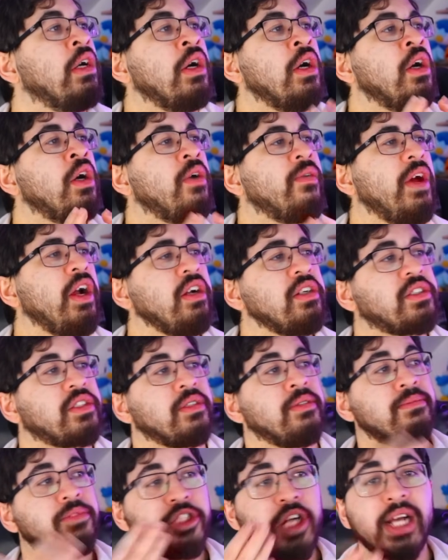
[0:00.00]
There's
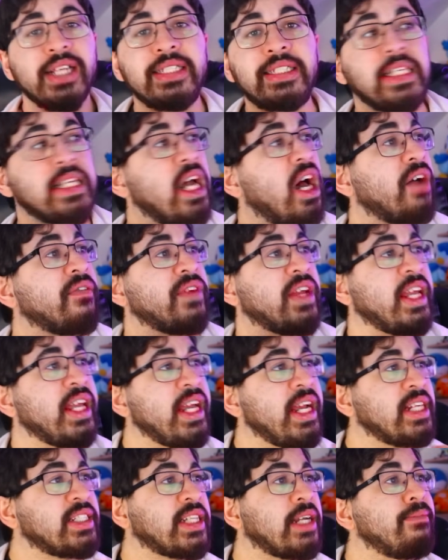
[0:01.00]
just enough
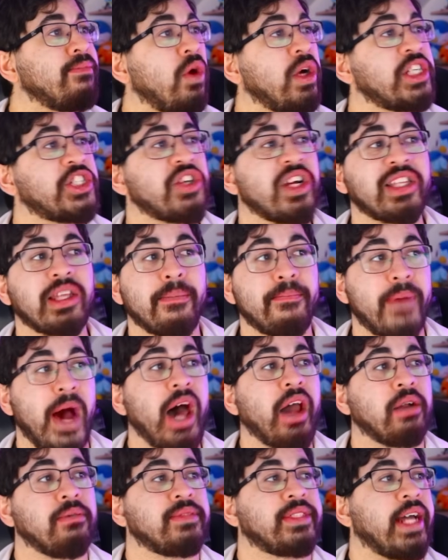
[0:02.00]
heat and moisture at the
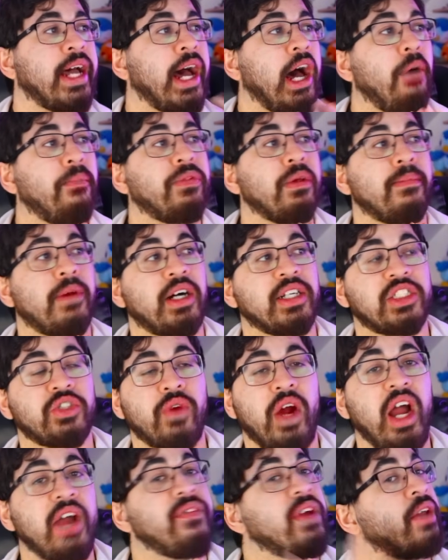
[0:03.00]
bottom to help the moss
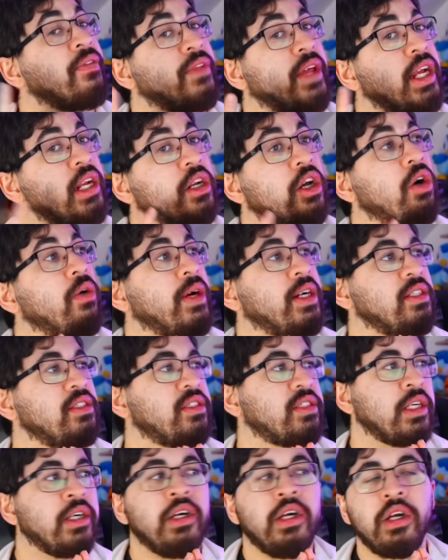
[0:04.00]
thrive, and they know it.
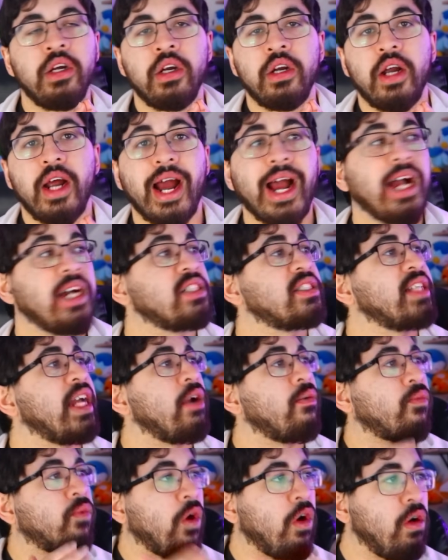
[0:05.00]
As they
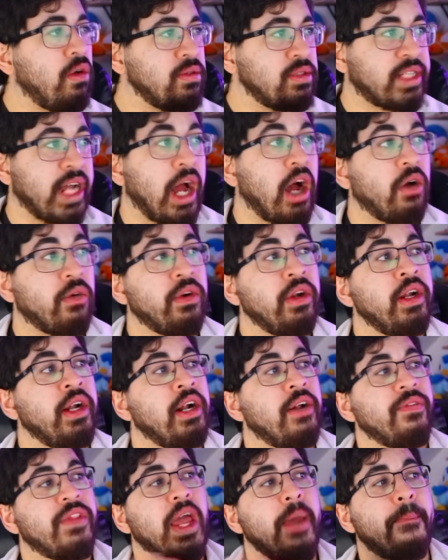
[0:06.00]
roll down,
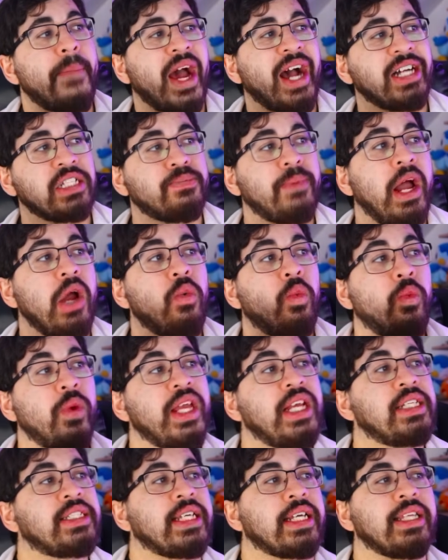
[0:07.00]
they pass by
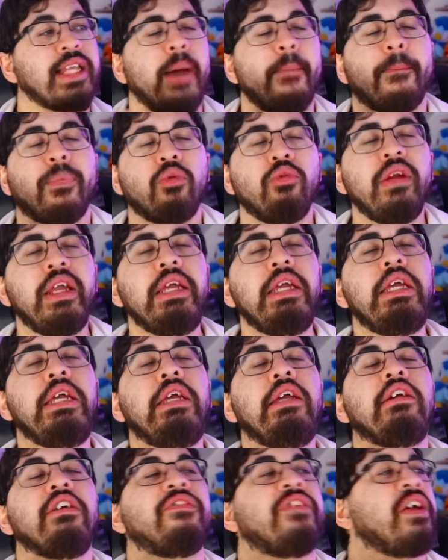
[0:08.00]
wheezing that
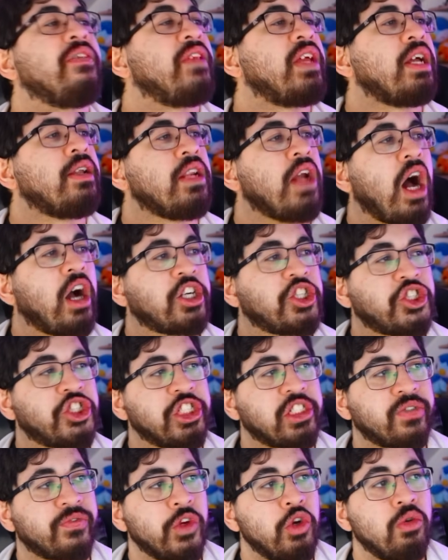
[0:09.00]
breathes in the
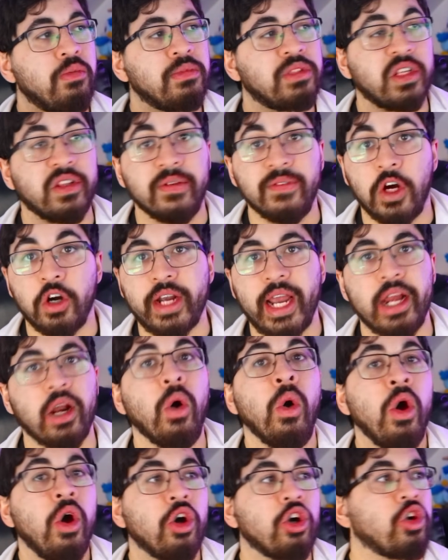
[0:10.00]
noxious fumes of the volcano,
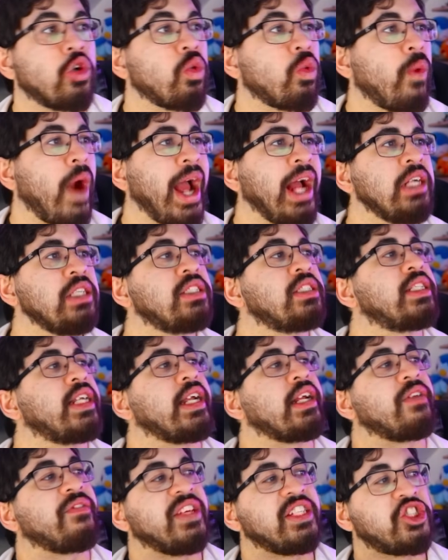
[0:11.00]

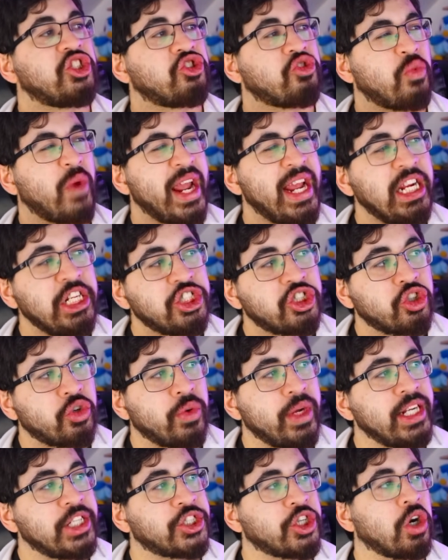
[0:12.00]
granting this strange
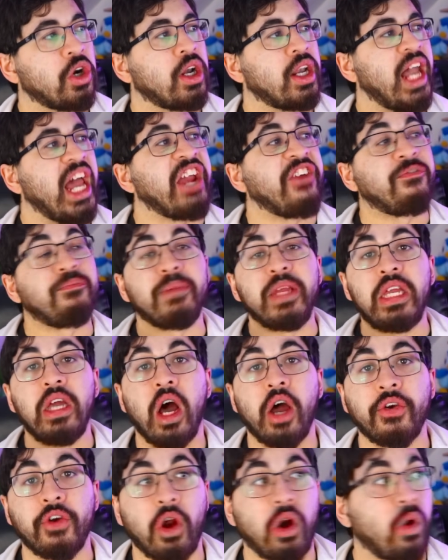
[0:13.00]
creature life
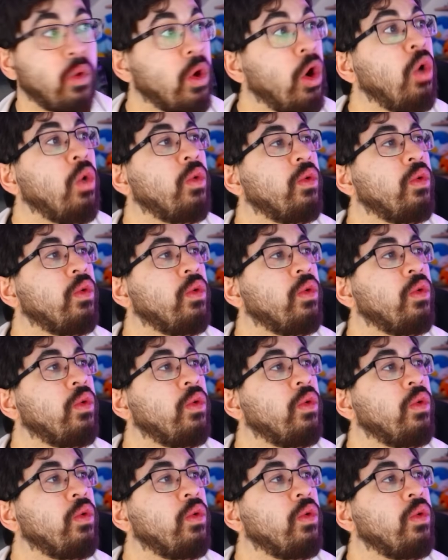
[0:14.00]
beyond our own.